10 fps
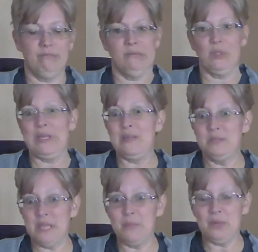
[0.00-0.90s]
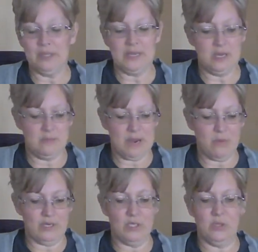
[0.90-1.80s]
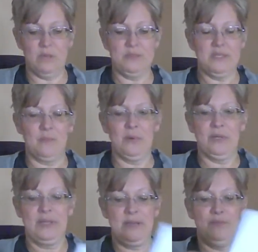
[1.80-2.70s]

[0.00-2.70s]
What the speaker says: doing them separately, you might want to do them separately,